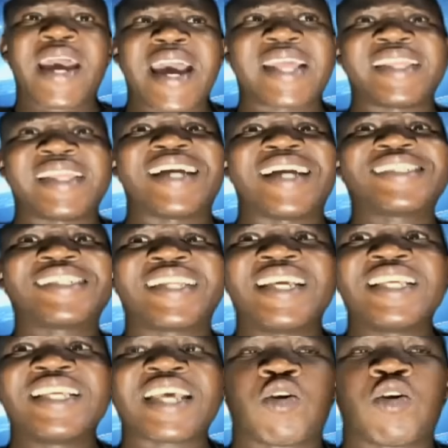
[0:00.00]
And that
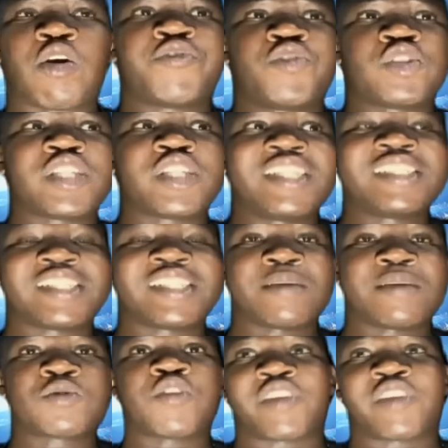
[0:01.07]
creates a confusion in
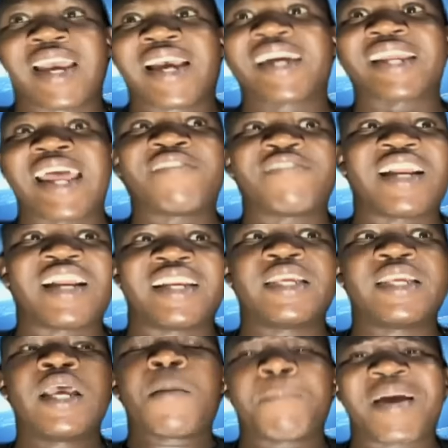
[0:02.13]
terms of gang
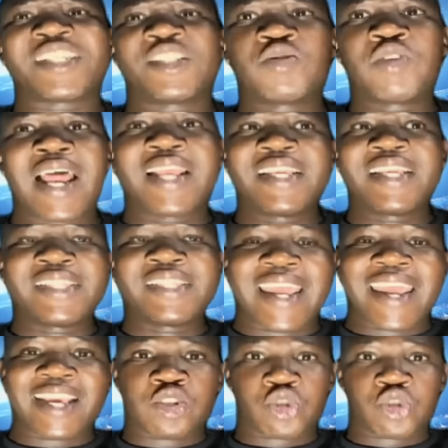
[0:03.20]
rivalry, particularly in
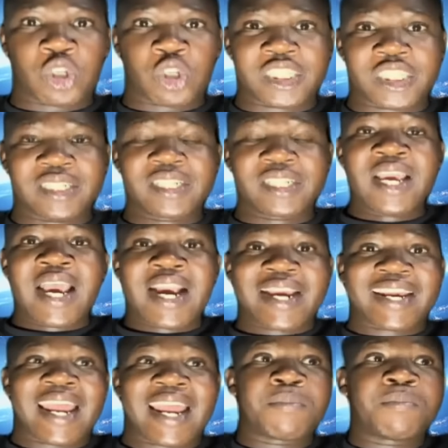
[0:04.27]
the extortion
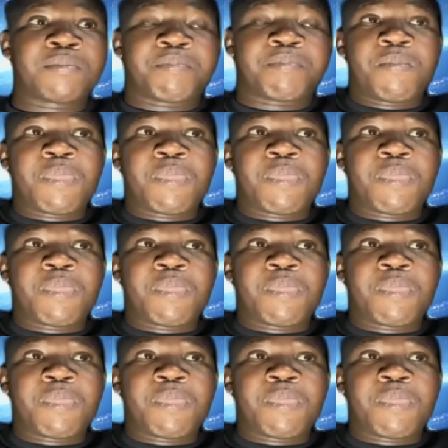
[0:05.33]
crime,